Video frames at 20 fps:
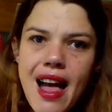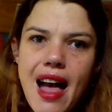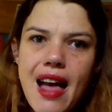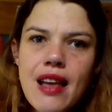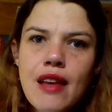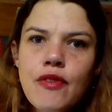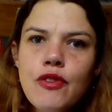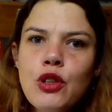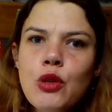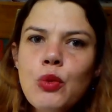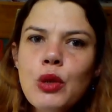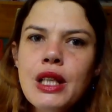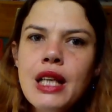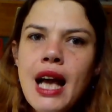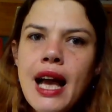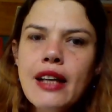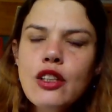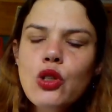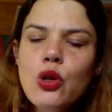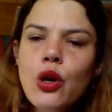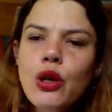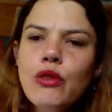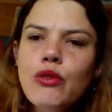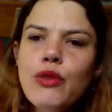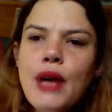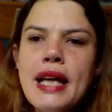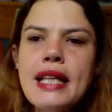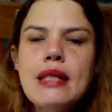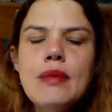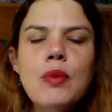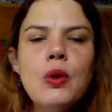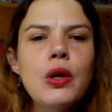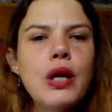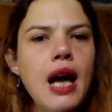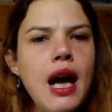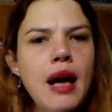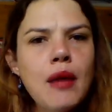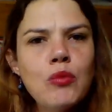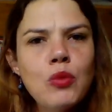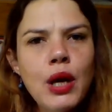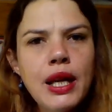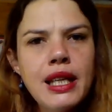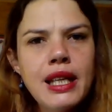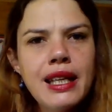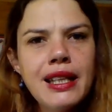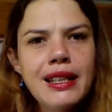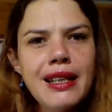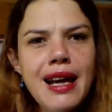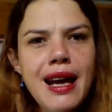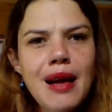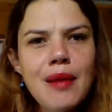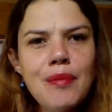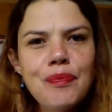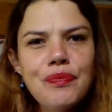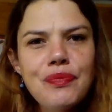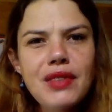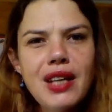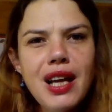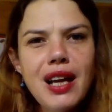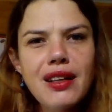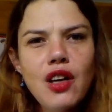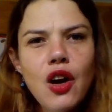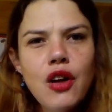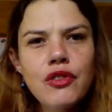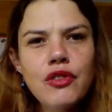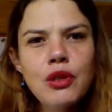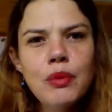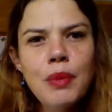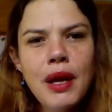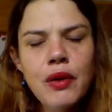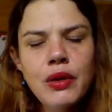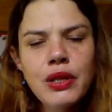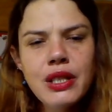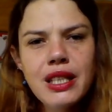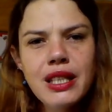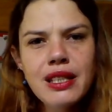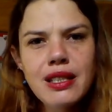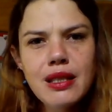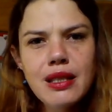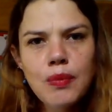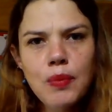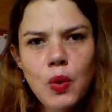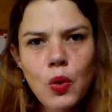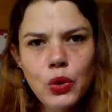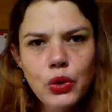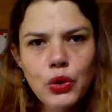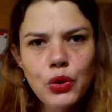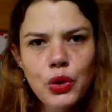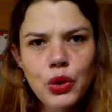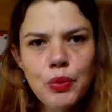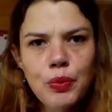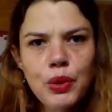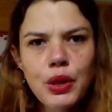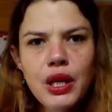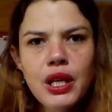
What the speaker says: If you would like to, on Facebook, I'm running a COVID parenting support group.